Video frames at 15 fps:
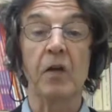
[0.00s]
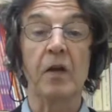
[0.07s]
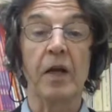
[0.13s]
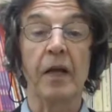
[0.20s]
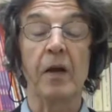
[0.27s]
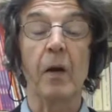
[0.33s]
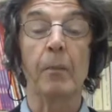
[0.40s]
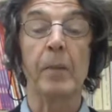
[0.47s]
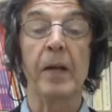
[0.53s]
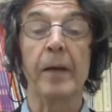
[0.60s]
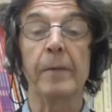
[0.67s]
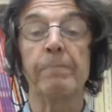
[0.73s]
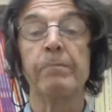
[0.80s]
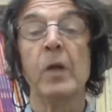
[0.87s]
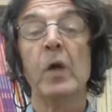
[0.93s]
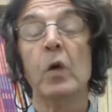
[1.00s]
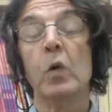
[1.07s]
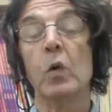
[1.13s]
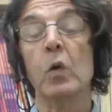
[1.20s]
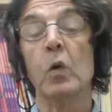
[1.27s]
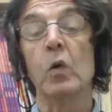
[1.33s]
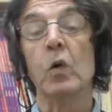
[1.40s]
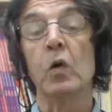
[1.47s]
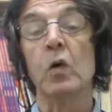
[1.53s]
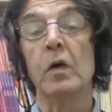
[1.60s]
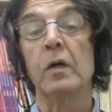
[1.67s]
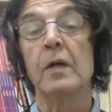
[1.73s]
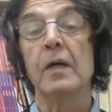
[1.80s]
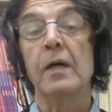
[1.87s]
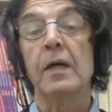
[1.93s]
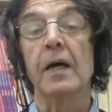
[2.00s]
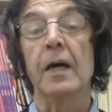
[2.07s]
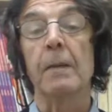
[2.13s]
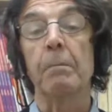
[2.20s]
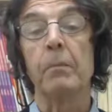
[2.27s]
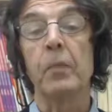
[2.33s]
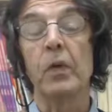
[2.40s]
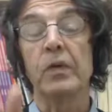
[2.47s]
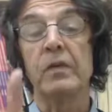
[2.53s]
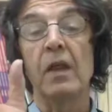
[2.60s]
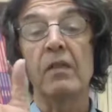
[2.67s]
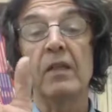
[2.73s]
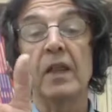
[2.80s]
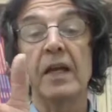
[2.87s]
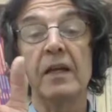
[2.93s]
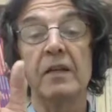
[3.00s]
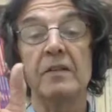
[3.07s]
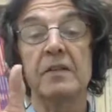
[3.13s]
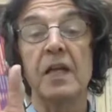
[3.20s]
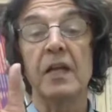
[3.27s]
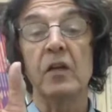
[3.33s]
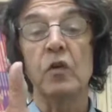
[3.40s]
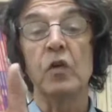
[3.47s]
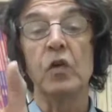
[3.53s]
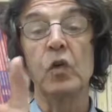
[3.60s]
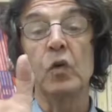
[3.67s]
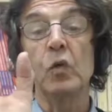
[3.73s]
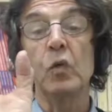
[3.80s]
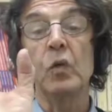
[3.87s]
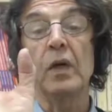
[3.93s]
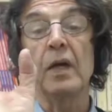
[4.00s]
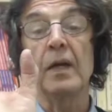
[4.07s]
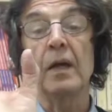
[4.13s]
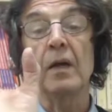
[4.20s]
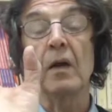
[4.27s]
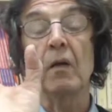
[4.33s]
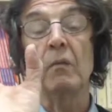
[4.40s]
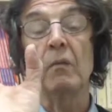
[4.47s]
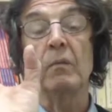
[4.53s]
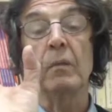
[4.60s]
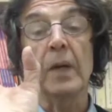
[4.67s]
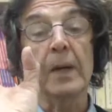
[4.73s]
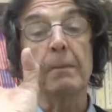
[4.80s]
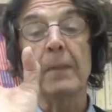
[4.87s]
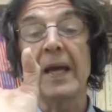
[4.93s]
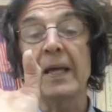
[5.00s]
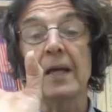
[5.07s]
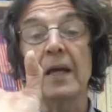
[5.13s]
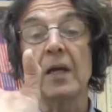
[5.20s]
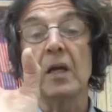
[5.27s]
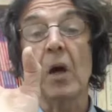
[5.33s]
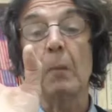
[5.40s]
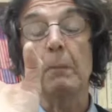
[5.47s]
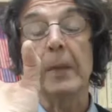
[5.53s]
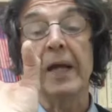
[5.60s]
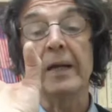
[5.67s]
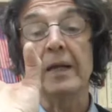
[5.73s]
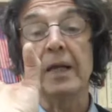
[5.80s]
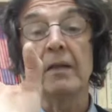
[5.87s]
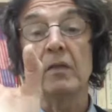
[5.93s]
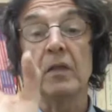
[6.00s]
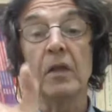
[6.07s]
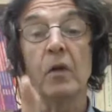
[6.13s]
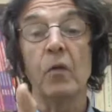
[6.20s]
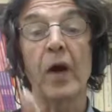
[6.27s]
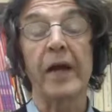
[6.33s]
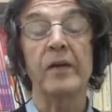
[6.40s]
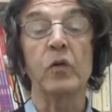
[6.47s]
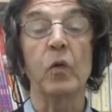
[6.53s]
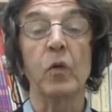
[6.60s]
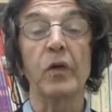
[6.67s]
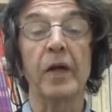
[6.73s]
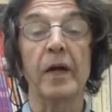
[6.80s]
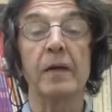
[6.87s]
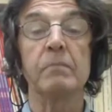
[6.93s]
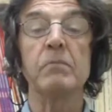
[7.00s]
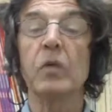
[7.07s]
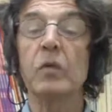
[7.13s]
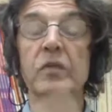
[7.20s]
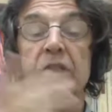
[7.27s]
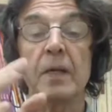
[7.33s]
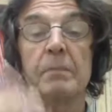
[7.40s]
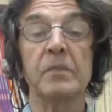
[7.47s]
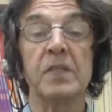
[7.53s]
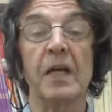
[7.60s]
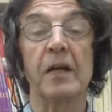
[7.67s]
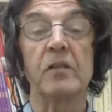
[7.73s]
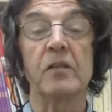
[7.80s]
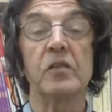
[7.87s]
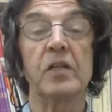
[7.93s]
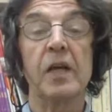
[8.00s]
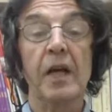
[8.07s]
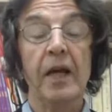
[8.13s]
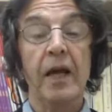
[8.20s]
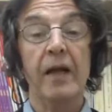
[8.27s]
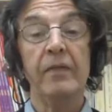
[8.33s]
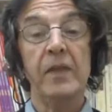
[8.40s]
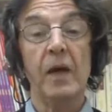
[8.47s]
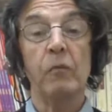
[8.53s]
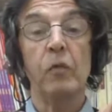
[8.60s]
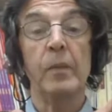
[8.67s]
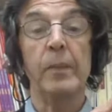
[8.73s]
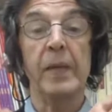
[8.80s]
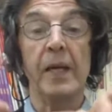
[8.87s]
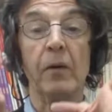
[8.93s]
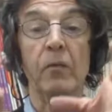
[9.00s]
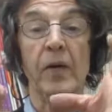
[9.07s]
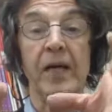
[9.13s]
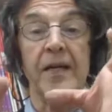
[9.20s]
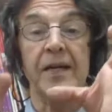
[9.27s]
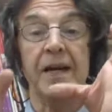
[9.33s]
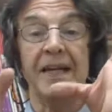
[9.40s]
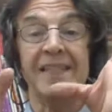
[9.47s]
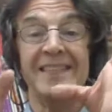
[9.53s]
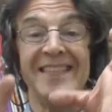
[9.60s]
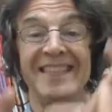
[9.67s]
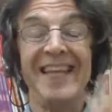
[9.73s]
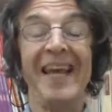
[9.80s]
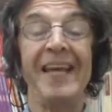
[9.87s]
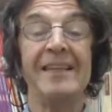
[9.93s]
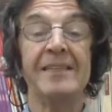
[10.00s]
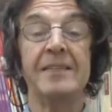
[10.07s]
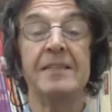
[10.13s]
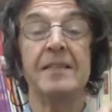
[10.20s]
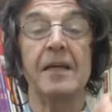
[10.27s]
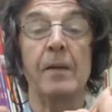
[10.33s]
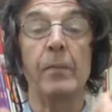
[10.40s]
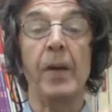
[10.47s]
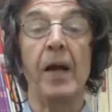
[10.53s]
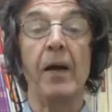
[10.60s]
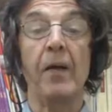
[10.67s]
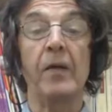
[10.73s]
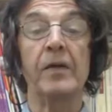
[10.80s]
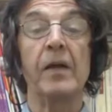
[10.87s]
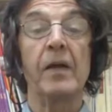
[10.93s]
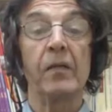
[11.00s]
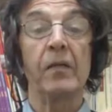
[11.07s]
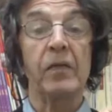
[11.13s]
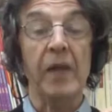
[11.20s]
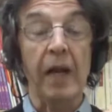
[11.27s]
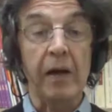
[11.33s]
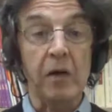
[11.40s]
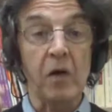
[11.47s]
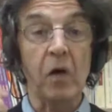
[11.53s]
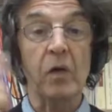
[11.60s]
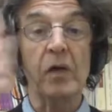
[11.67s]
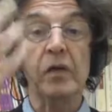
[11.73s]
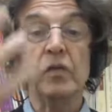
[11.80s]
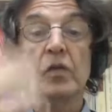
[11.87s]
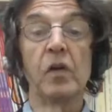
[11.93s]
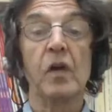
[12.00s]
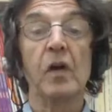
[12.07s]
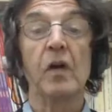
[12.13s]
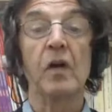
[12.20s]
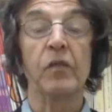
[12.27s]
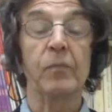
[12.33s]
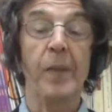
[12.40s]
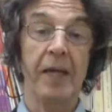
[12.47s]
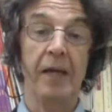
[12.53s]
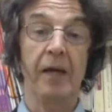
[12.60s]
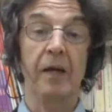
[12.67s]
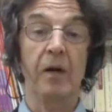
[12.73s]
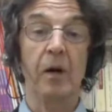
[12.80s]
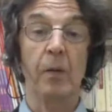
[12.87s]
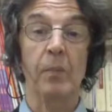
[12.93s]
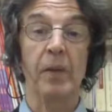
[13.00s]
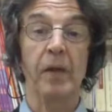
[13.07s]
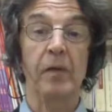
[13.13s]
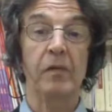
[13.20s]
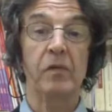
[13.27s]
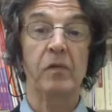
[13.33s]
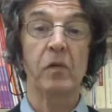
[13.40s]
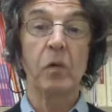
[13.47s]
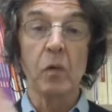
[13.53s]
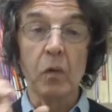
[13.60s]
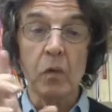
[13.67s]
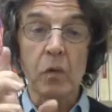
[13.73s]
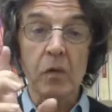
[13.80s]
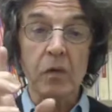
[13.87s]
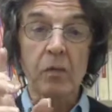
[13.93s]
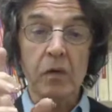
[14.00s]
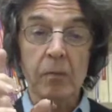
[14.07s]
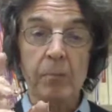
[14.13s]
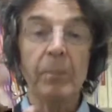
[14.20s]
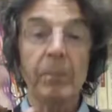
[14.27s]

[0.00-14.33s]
an omelette, or put the things that you do in making an omelette in the right order, or some such. And that would be a really nice test about their knowledge of making omelettes. Or